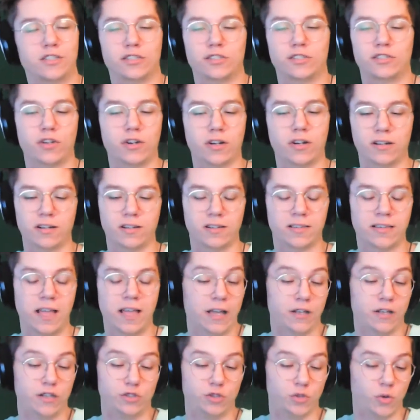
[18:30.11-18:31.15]
started
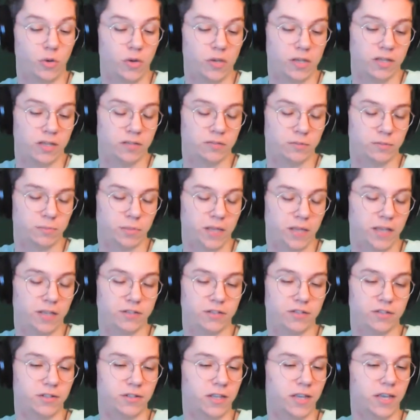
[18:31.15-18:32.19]
not enjoying playing
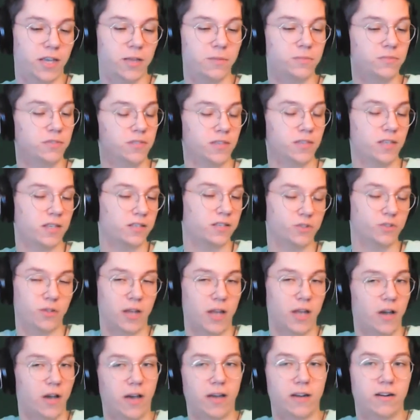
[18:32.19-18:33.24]
certain games, and then so
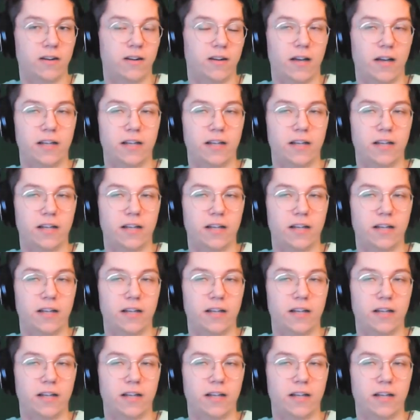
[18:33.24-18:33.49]
now I don't know.